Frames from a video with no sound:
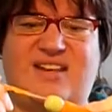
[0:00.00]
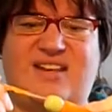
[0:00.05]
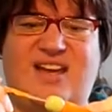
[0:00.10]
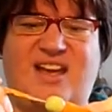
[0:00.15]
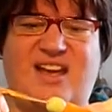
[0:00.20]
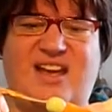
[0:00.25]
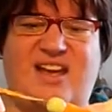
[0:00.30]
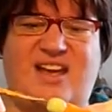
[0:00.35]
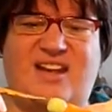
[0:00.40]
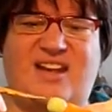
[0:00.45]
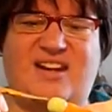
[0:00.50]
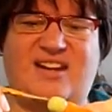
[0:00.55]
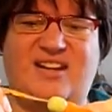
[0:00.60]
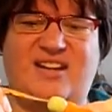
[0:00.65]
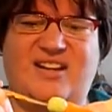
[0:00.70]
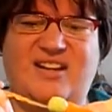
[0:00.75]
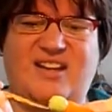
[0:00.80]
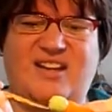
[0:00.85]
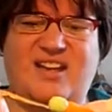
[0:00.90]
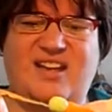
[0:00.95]
And
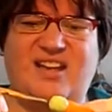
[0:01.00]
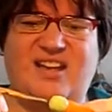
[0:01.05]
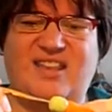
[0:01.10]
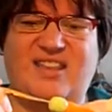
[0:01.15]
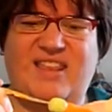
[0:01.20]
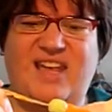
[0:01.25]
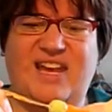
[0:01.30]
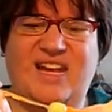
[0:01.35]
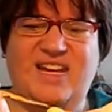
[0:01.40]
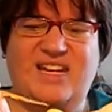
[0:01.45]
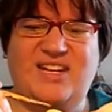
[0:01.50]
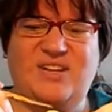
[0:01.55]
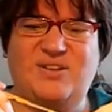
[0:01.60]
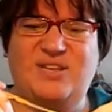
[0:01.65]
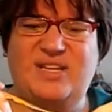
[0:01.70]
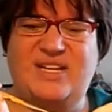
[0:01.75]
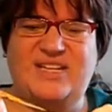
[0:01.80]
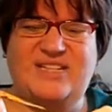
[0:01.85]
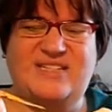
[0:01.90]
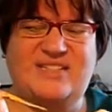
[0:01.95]
they can do
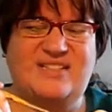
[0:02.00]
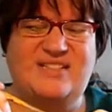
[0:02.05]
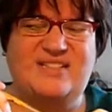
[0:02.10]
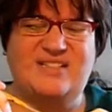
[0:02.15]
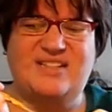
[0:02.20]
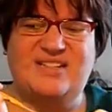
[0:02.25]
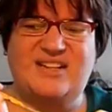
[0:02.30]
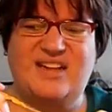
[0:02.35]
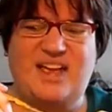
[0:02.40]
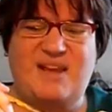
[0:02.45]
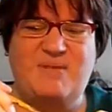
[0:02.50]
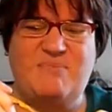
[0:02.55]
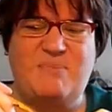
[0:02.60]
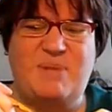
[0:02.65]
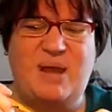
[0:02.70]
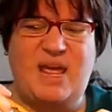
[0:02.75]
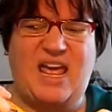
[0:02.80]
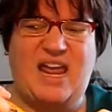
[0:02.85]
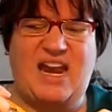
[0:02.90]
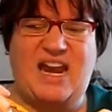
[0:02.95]
these
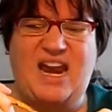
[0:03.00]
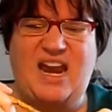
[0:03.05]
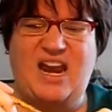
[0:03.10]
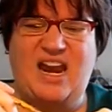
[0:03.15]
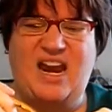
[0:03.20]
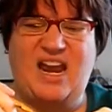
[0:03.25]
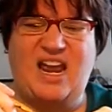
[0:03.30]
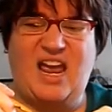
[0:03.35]
and